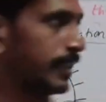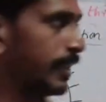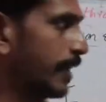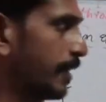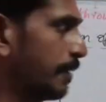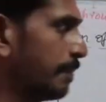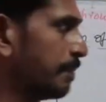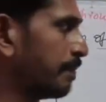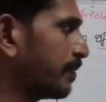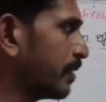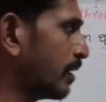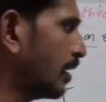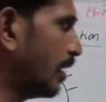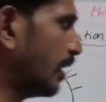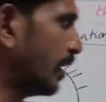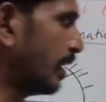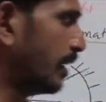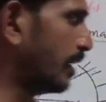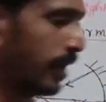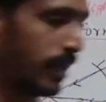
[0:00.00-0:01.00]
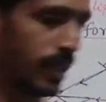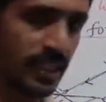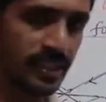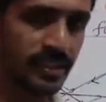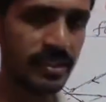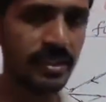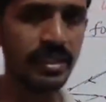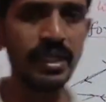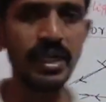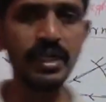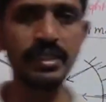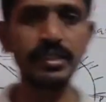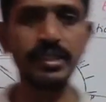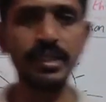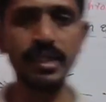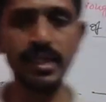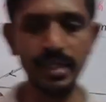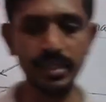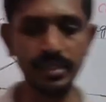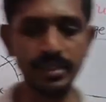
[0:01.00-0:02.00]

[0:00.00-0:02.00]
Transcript: year and next class here,